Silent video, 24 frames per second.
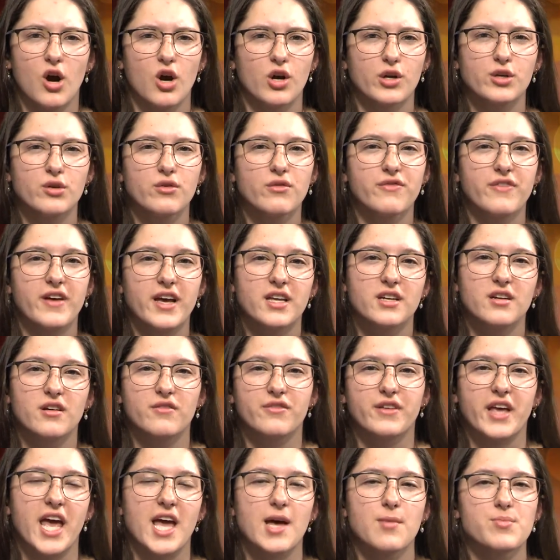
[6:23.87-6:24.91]
Are you a fan
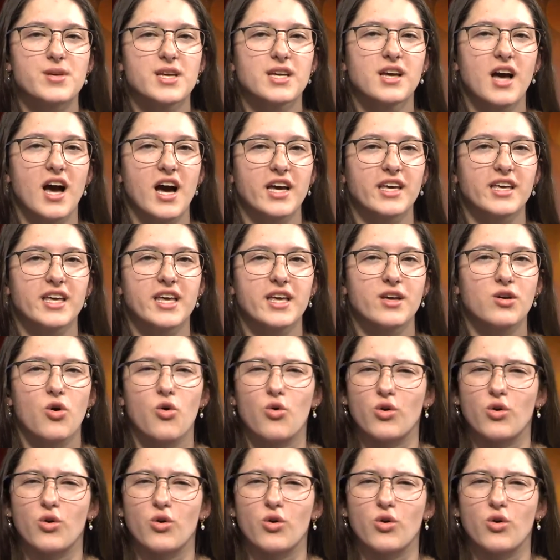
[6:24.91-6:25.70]
of camping, hiking,